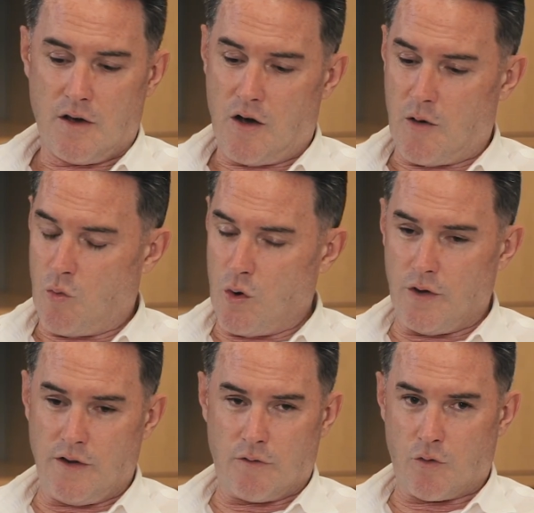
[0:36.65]
I'm
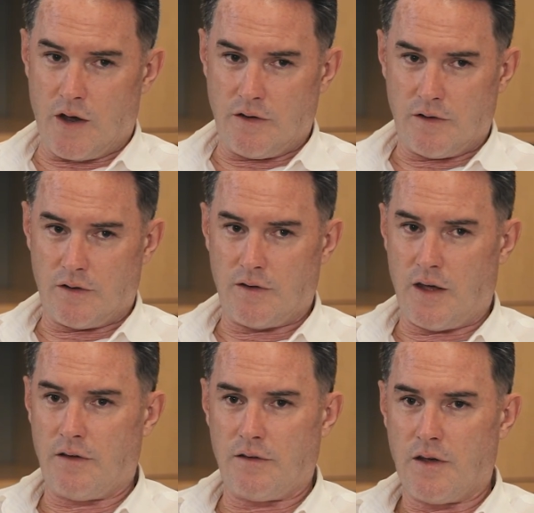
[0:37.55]
worthy of great
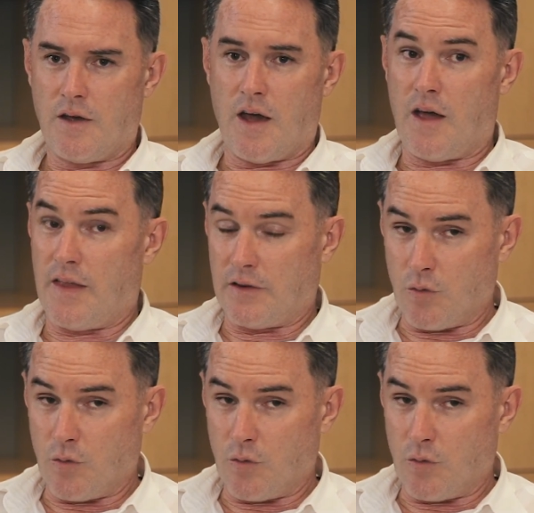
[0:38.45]
success, and that